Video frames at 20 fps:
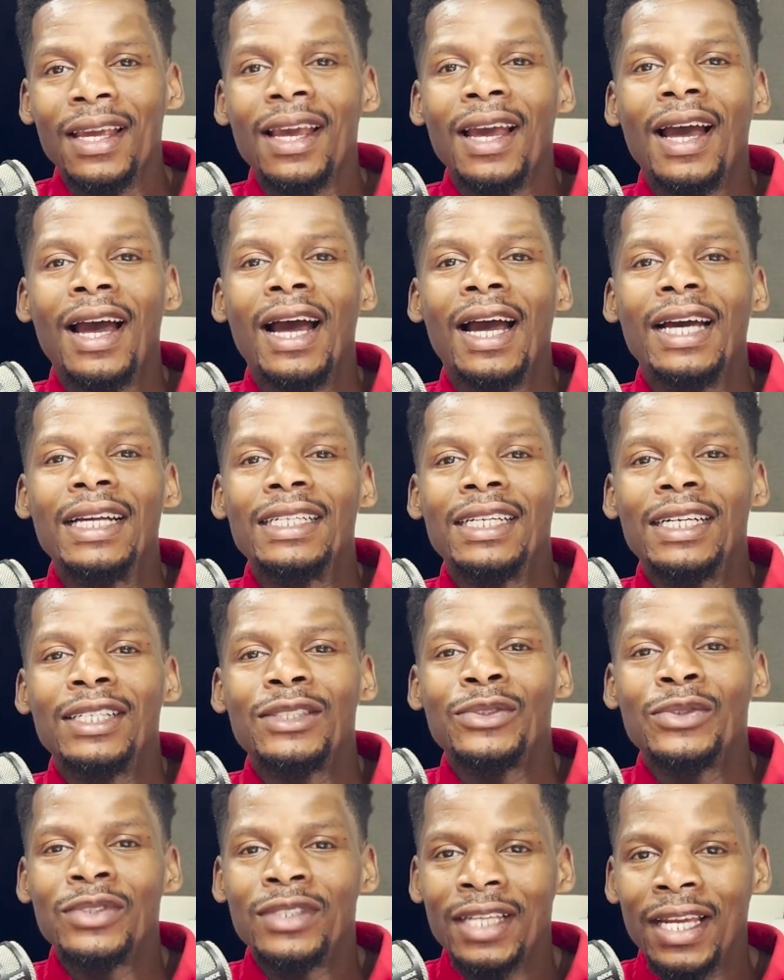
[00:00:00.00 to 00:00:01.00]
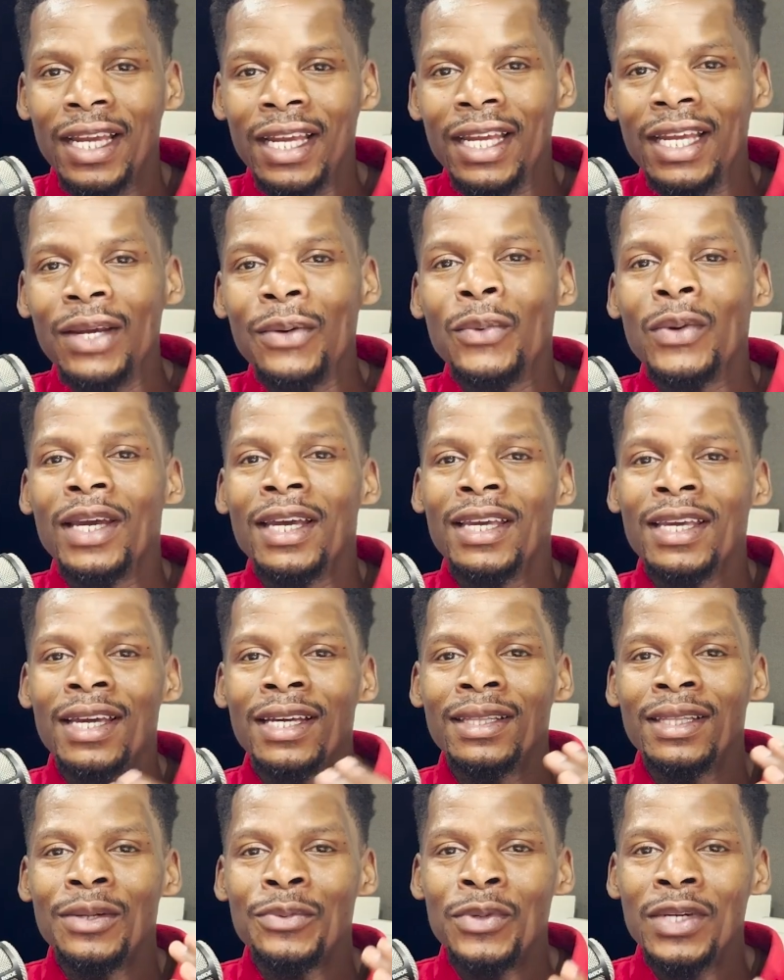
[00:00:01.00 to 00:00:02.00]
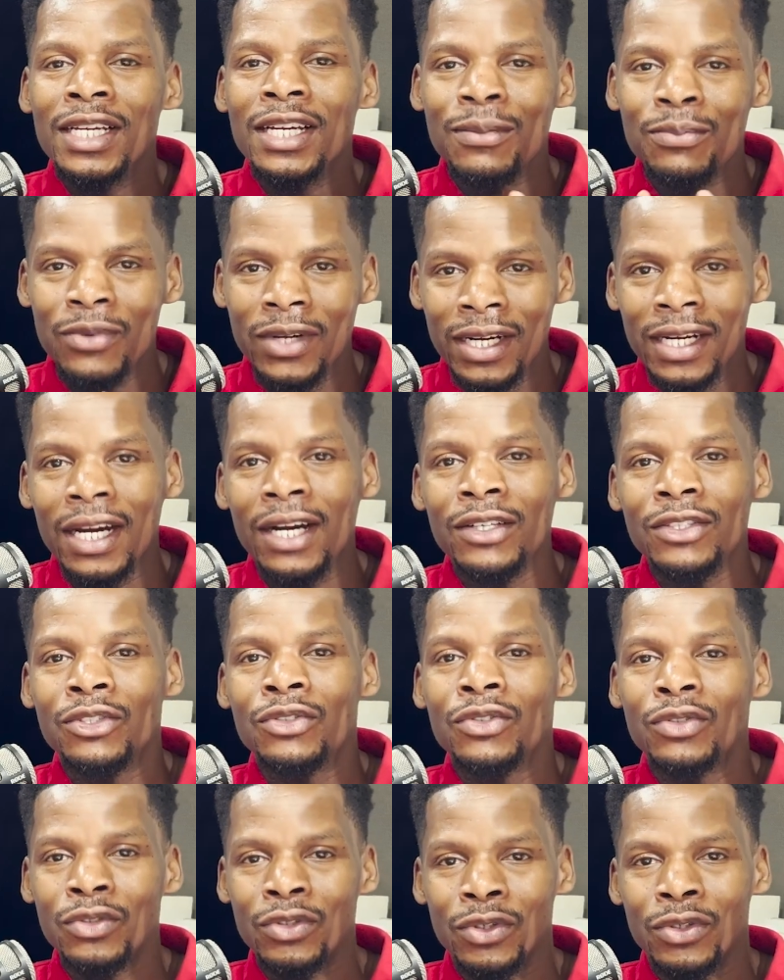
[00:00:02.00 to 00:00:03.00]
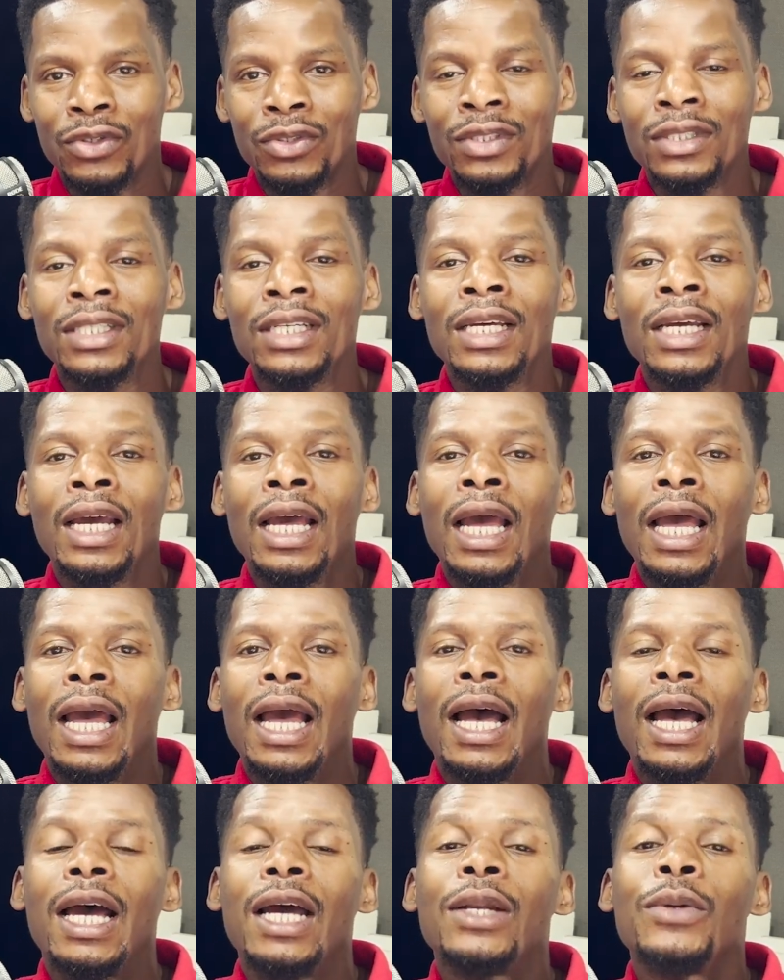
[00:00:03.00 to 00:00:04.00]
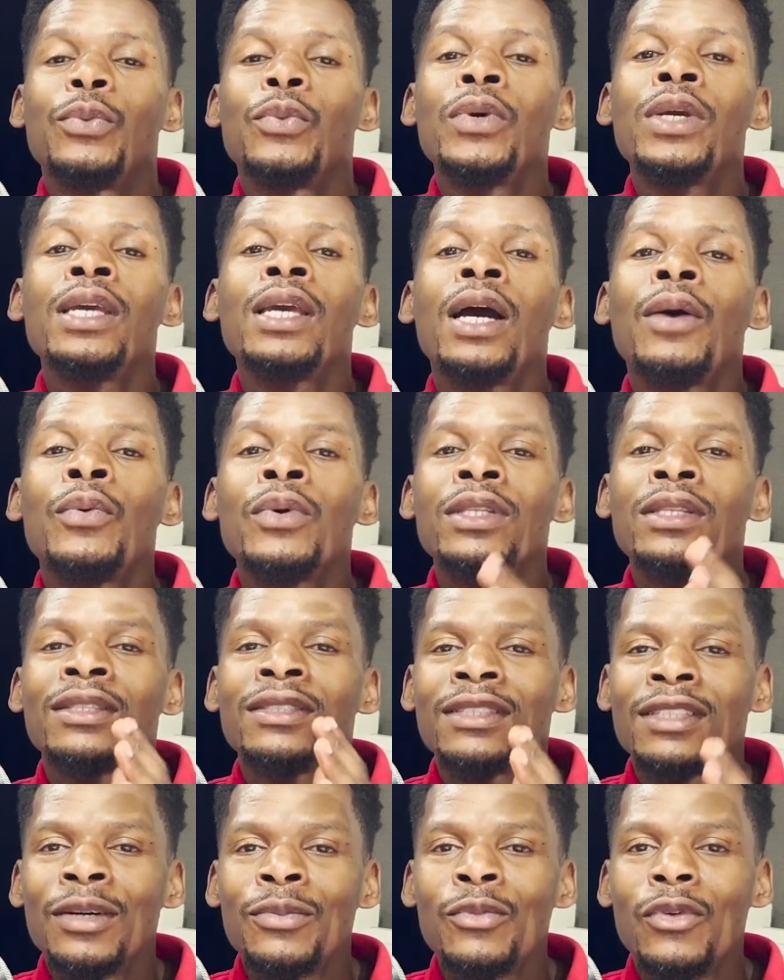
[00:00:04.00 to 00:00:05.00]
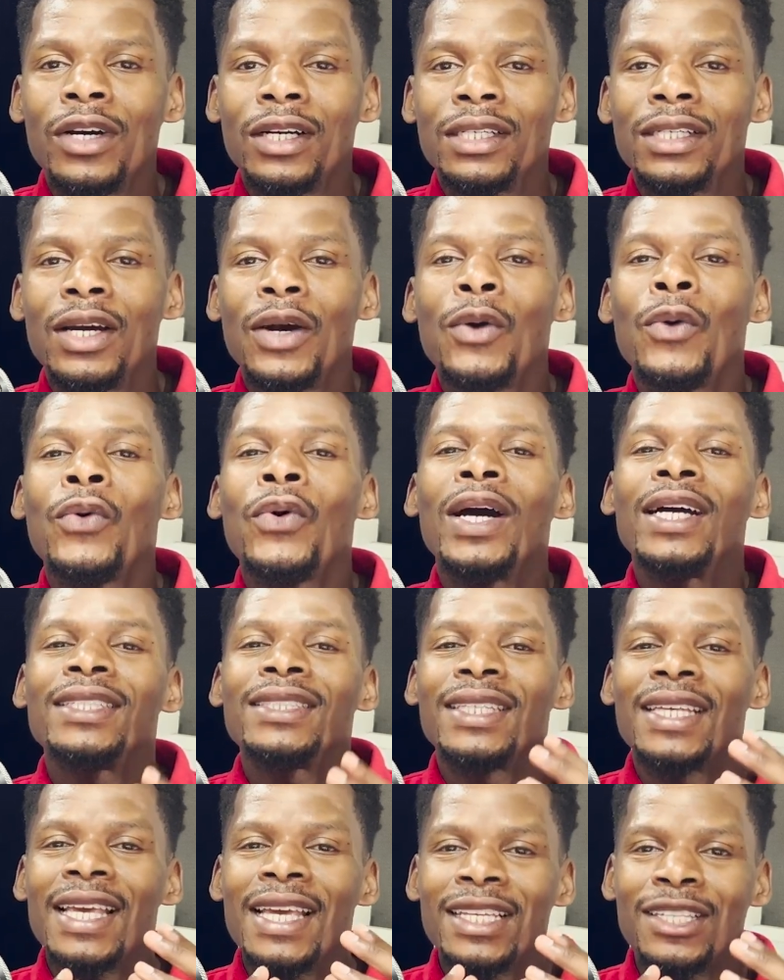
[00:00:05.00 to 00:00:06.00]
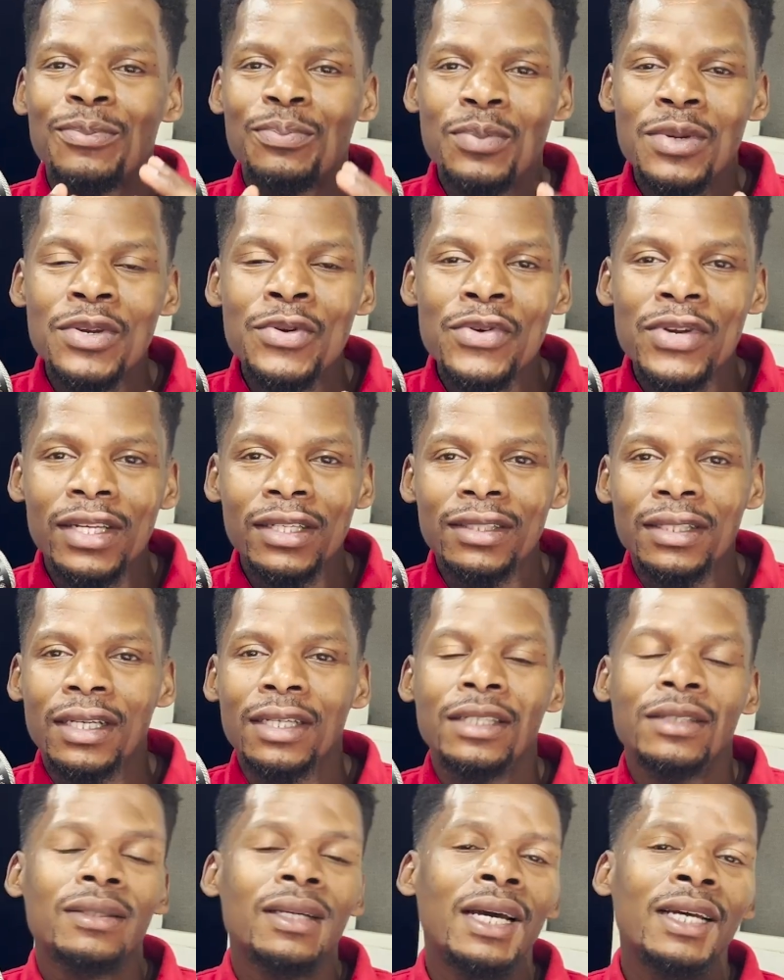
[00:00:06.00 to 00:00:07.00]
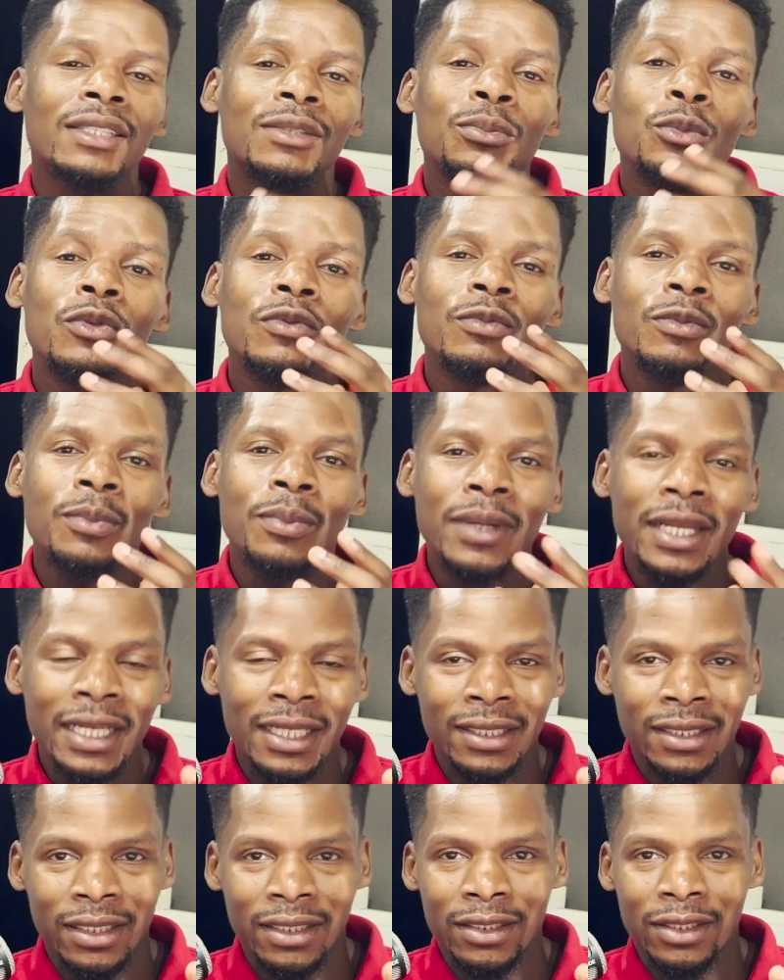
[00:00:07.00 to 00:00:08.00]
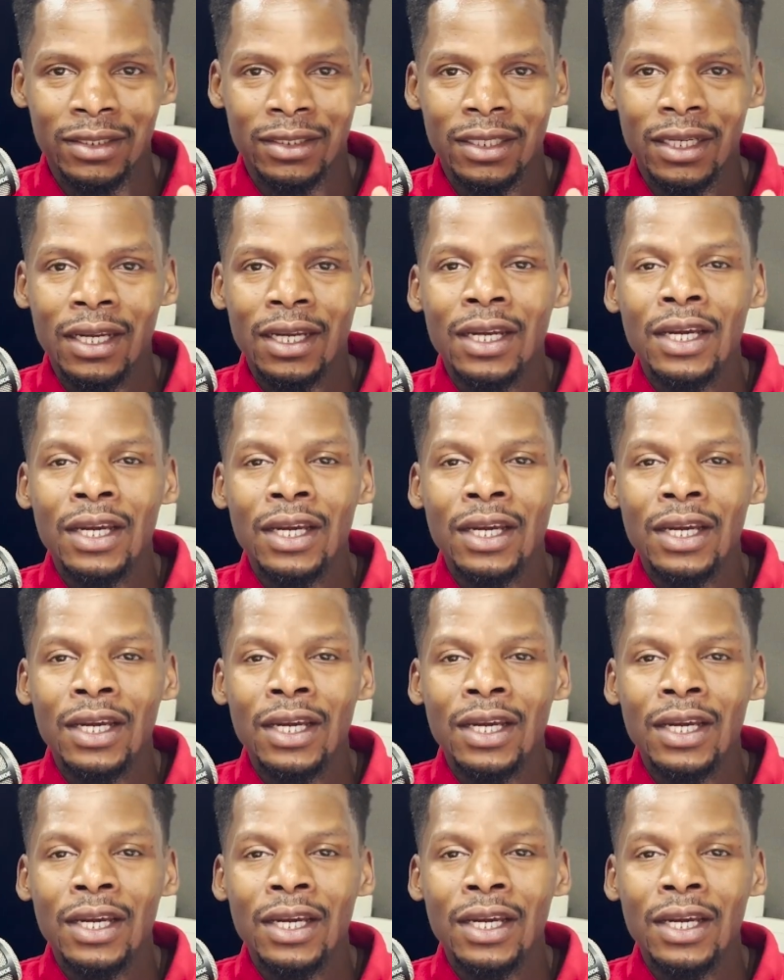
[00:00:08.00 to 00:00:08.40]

And today we're here at the recapbrandhouseug studios and we are with someone who has the experience and has moved places.